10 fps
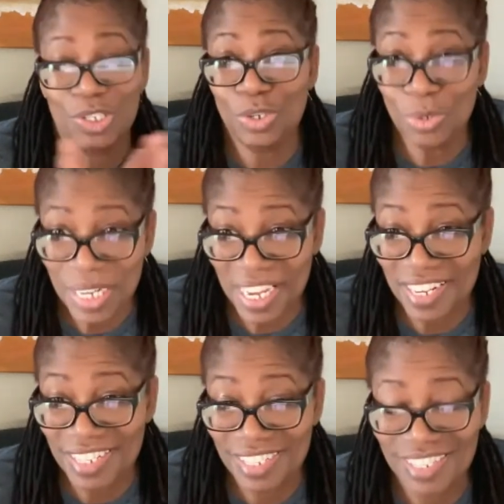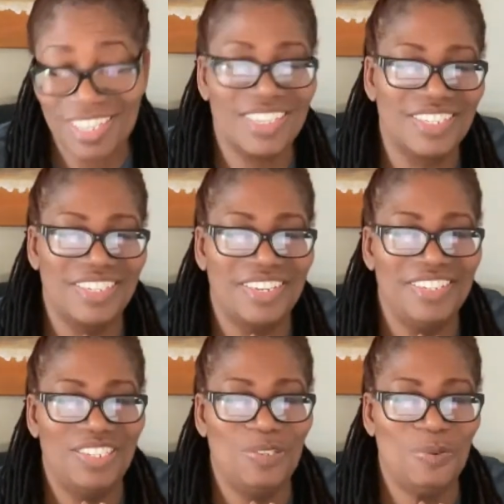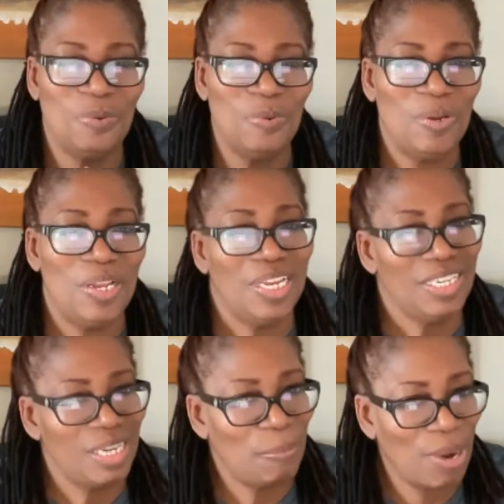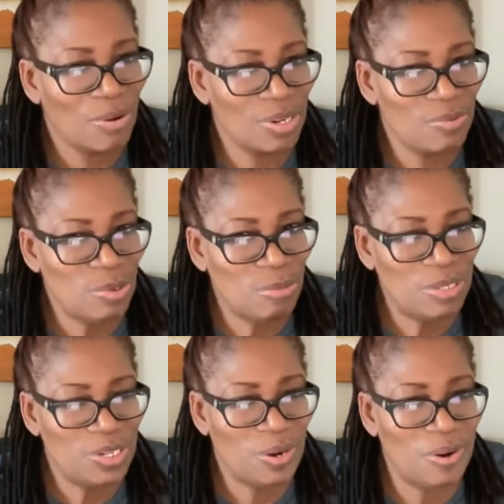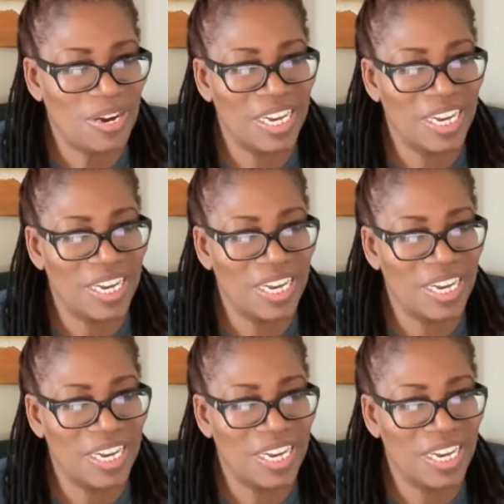tune in to listen to the Powder Room Show.